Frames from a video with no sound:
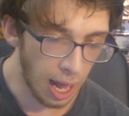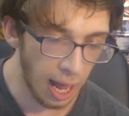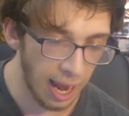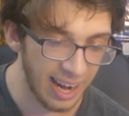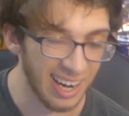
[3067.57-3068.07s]

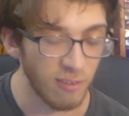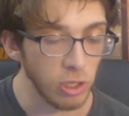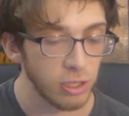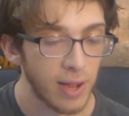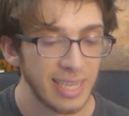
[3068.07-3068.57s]
And I've
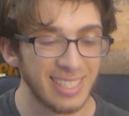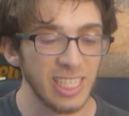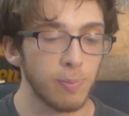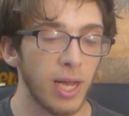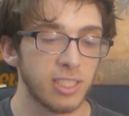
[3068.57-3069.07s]
also got
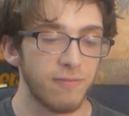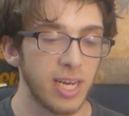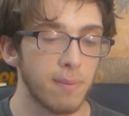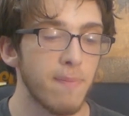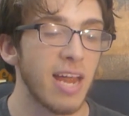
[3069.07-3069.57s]
Tsitsipas
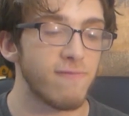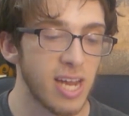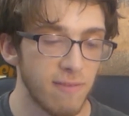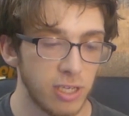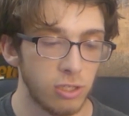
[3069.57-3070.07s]
defeating Medvedev